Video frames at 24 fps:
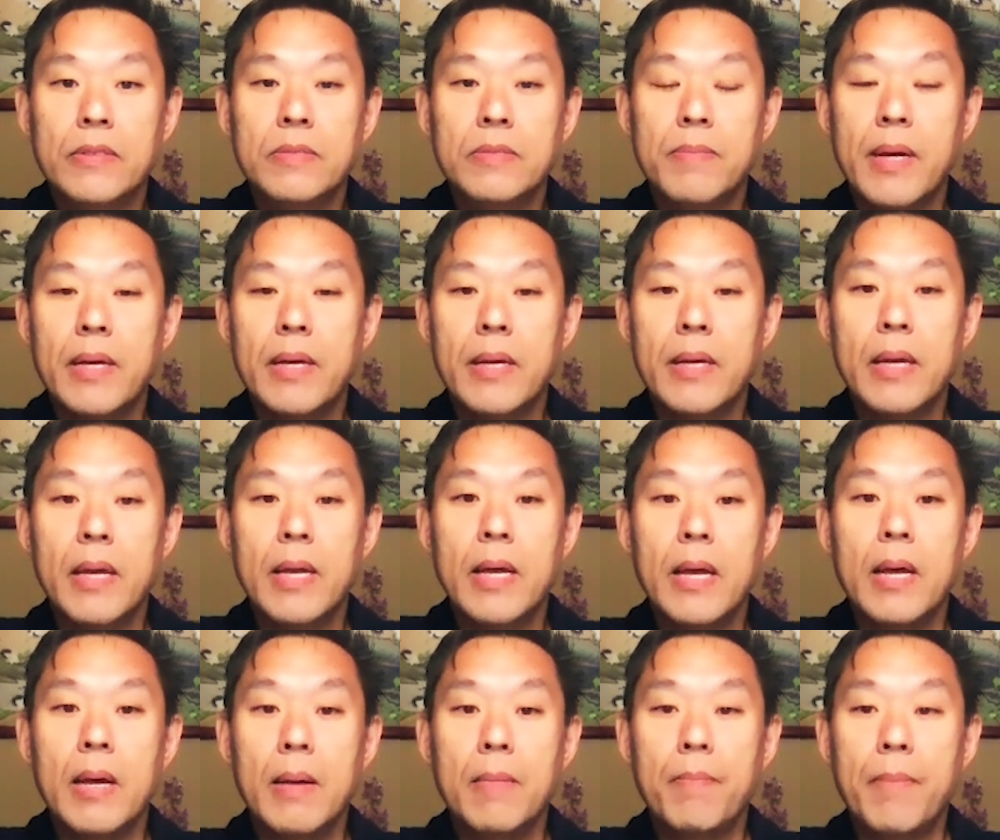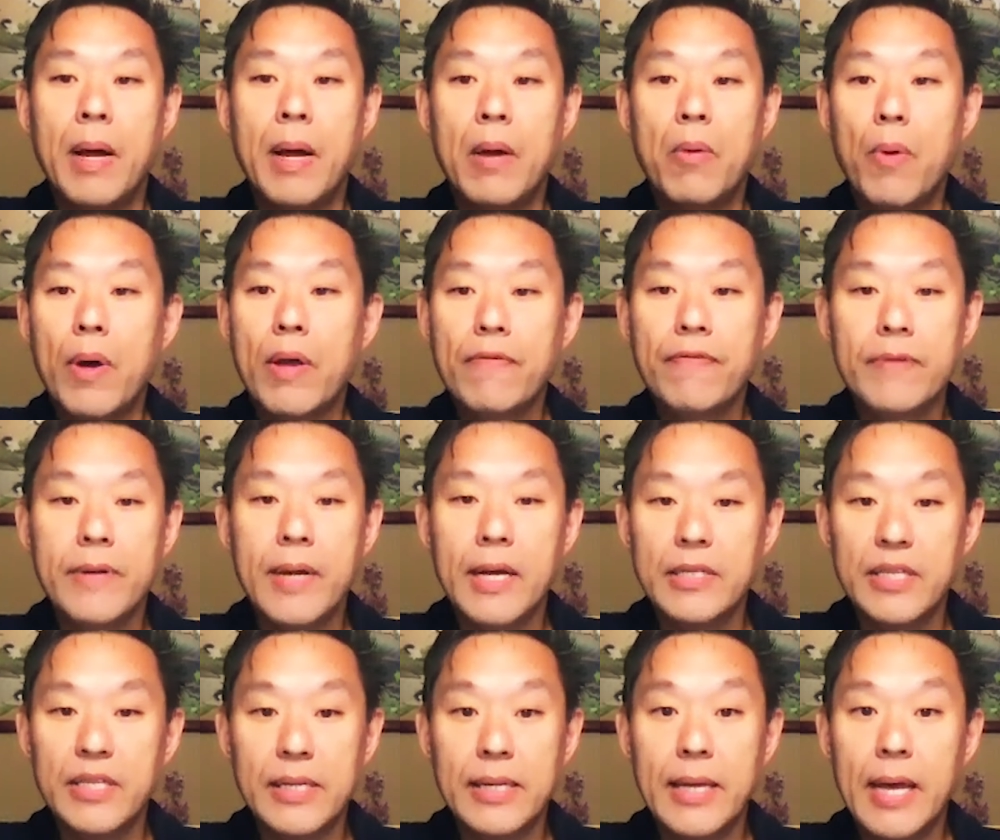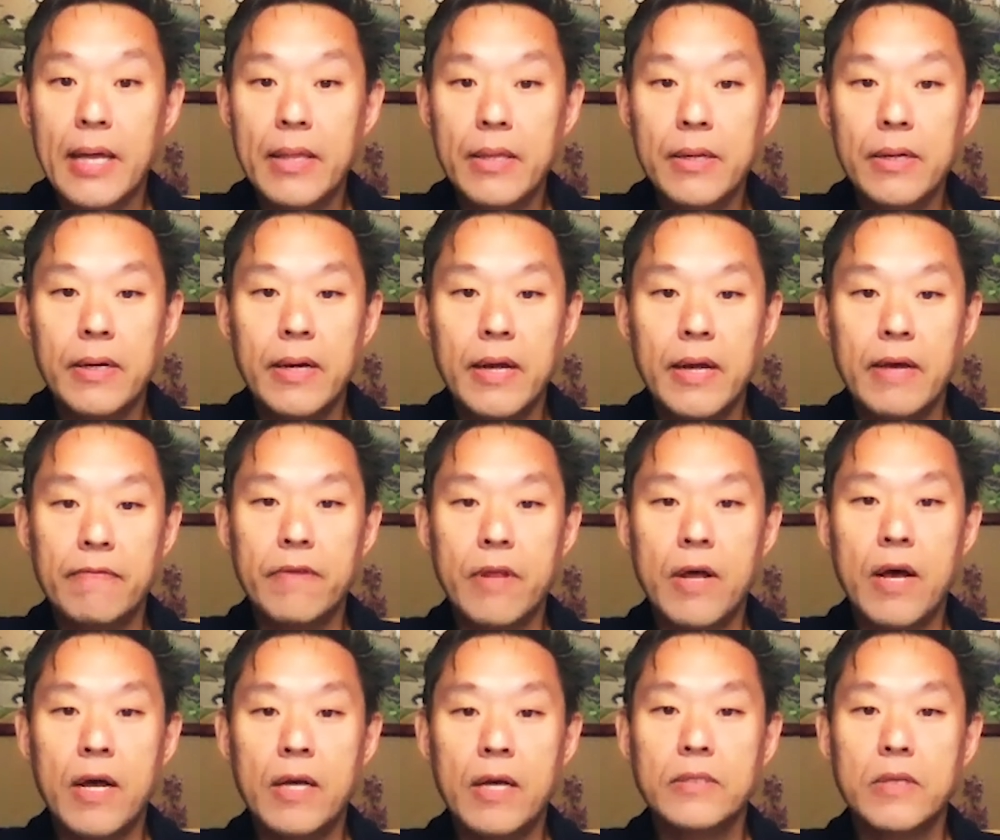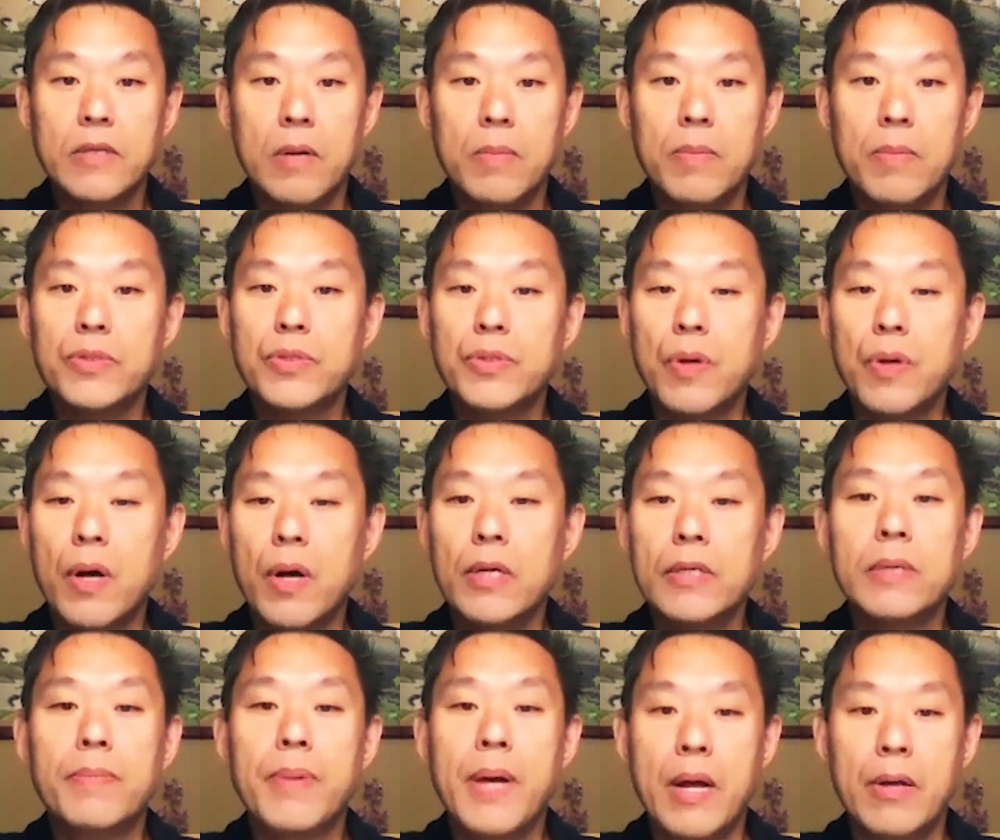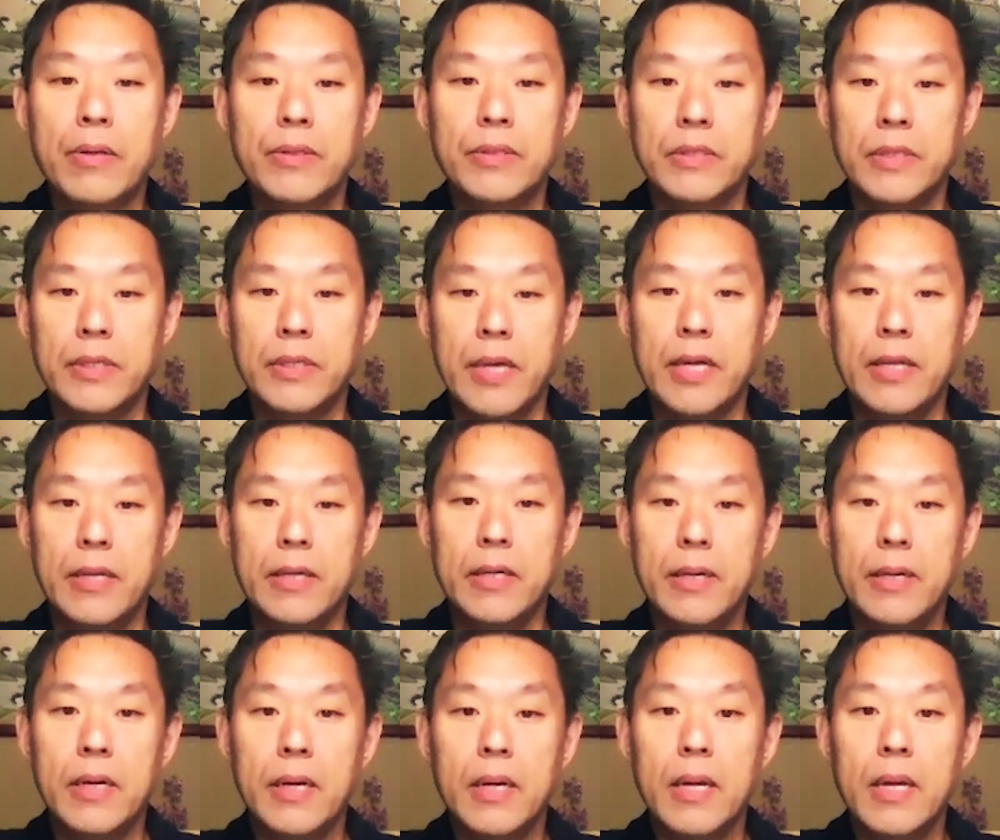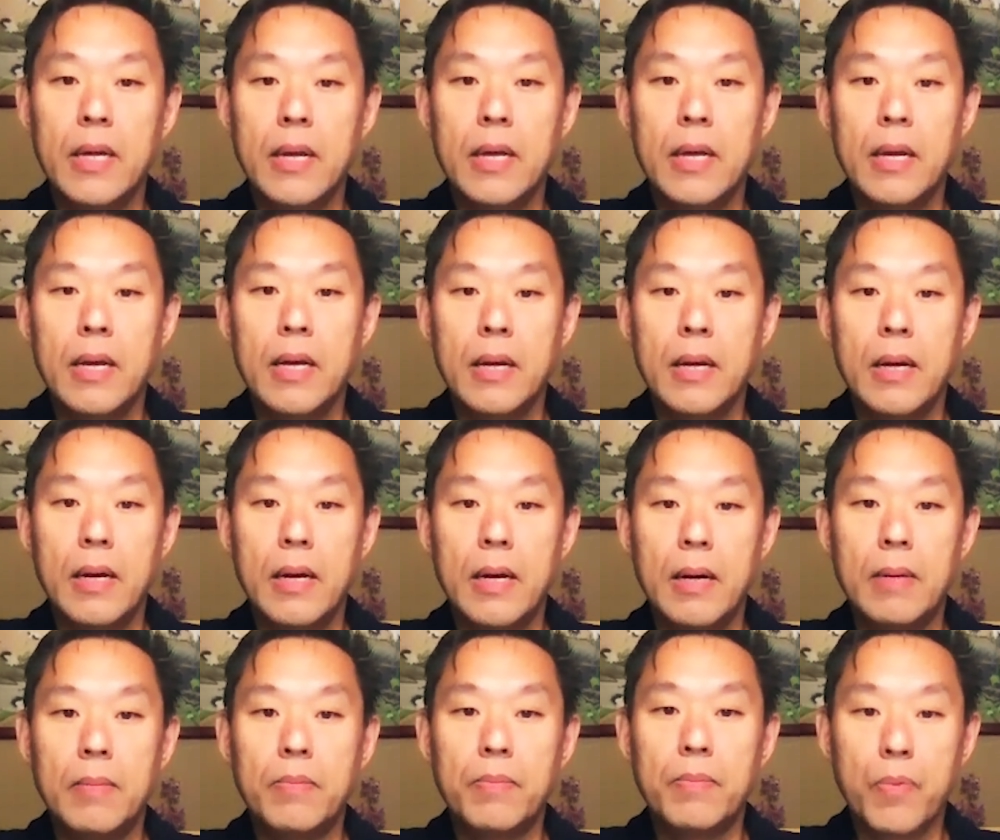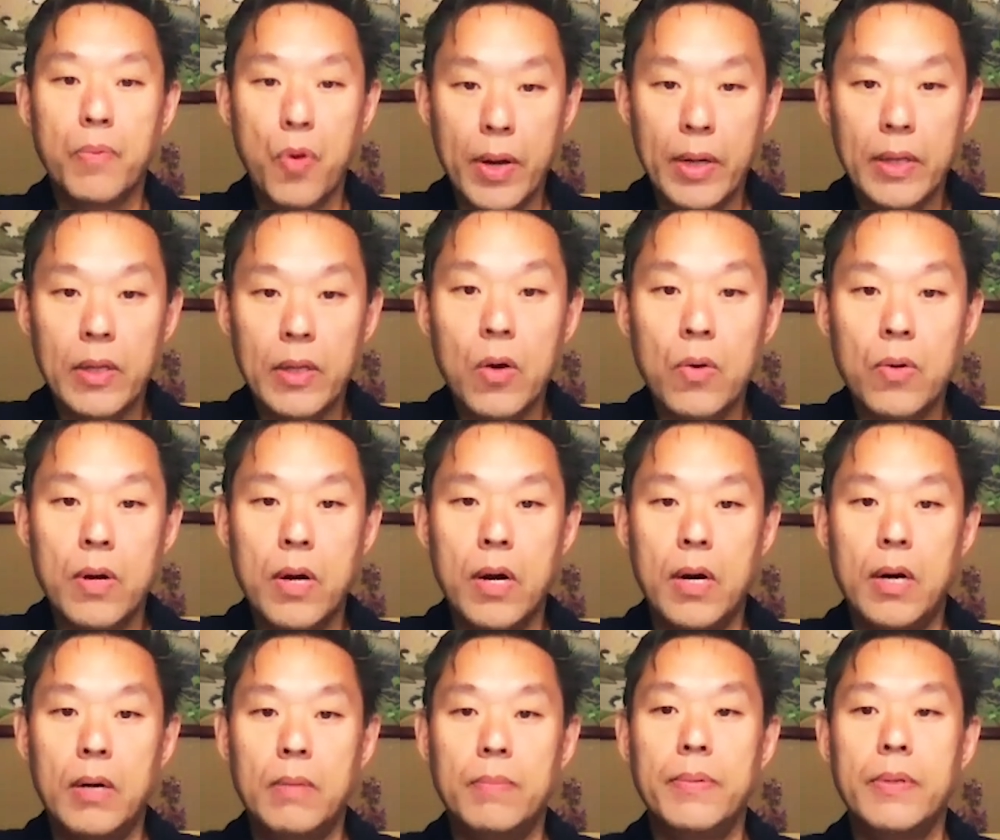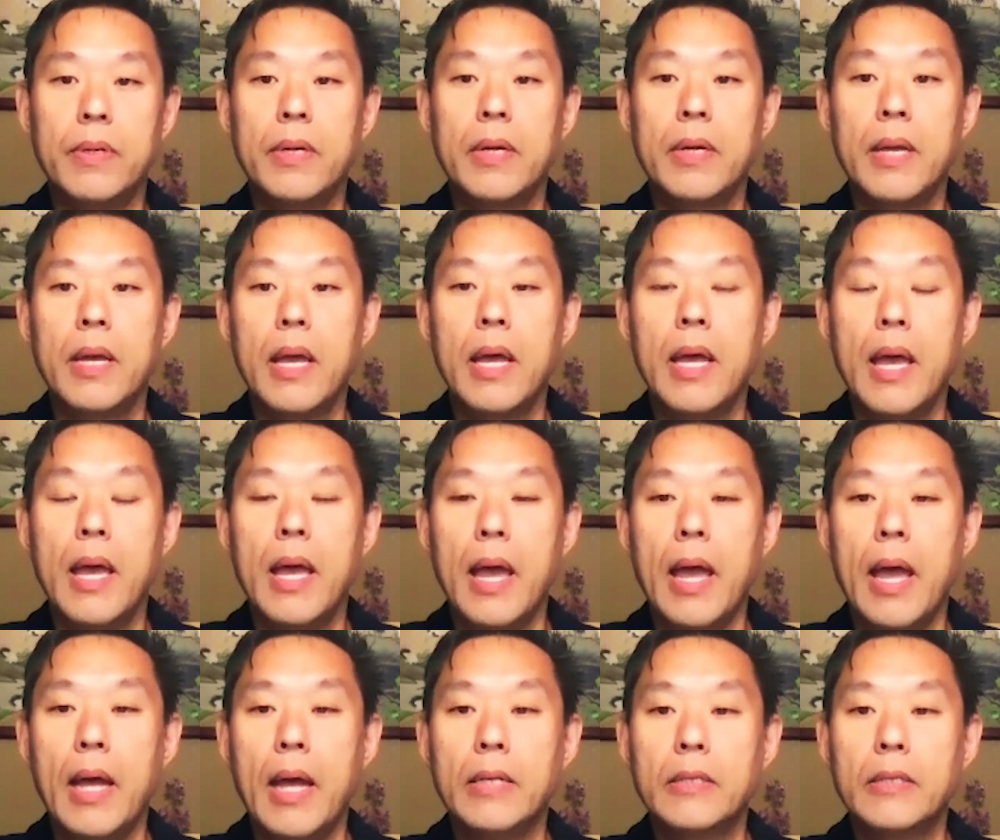My wife and I together have lost almost 100 pounds together, going low carb, and